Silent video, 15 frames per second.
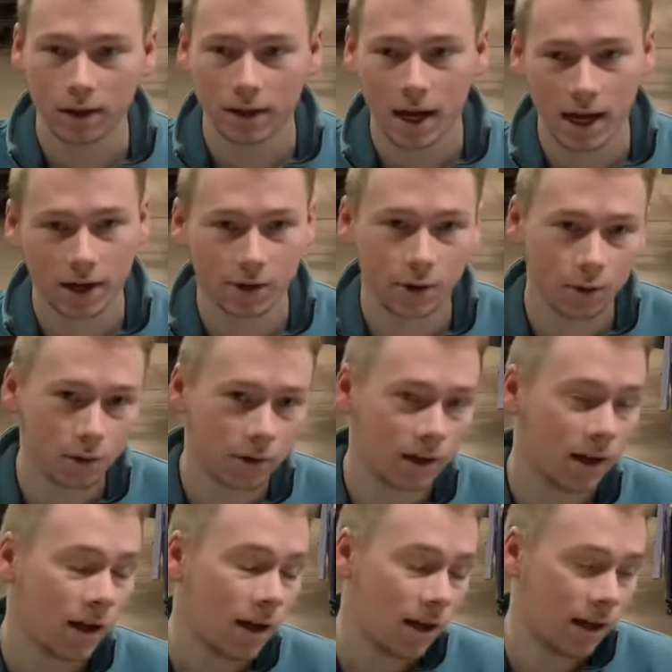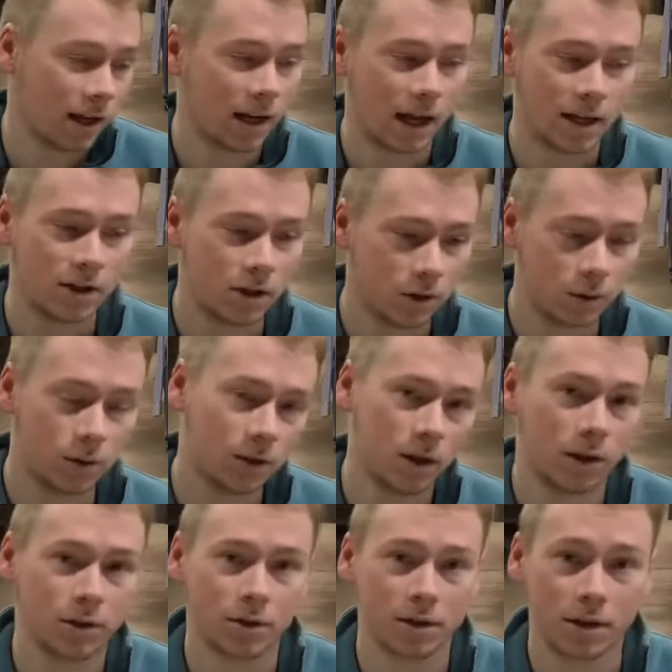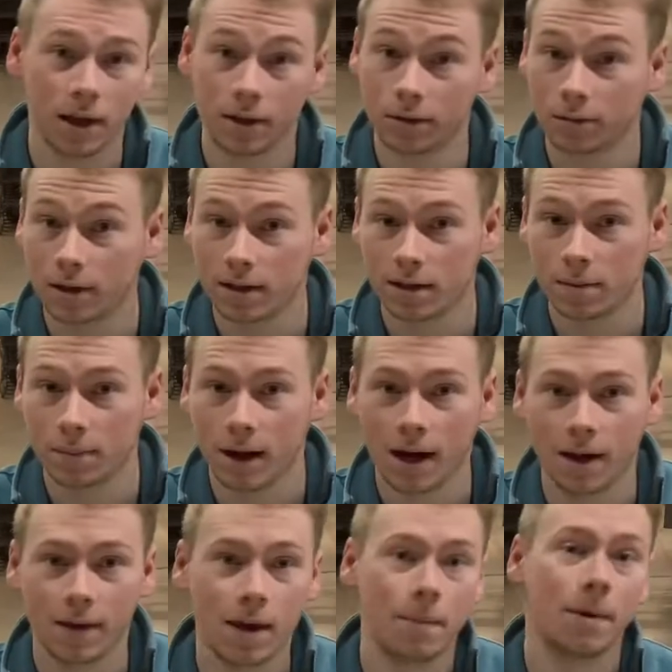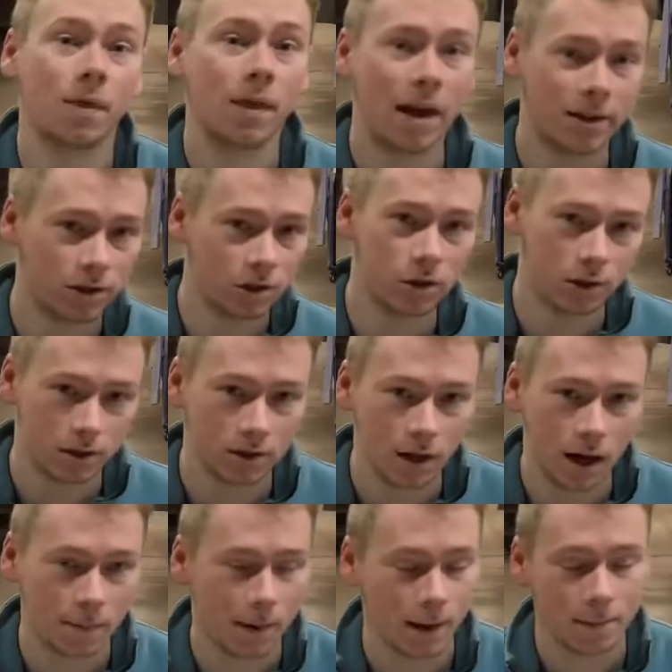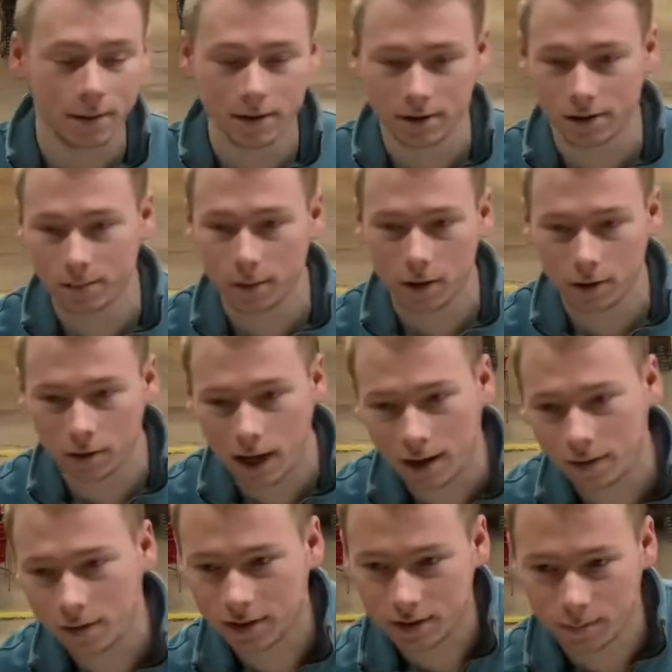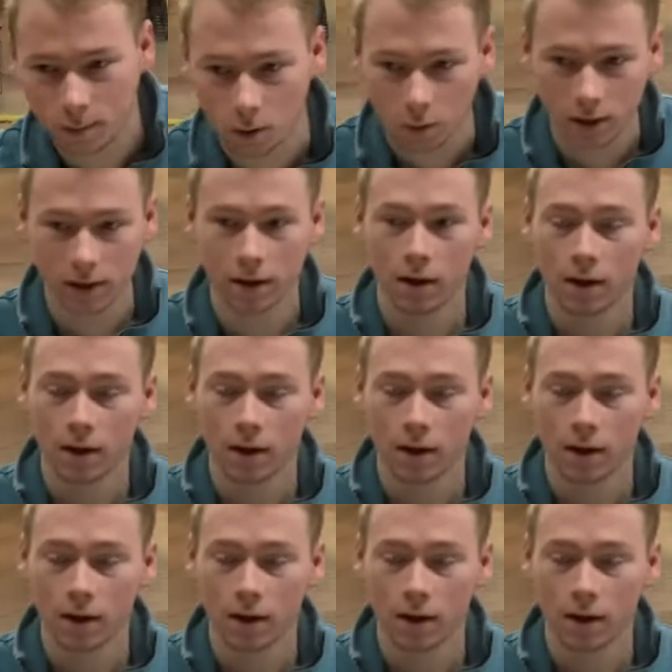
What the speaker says: category, and I do understand the reasoning behind that, but that's just not my business model at this point,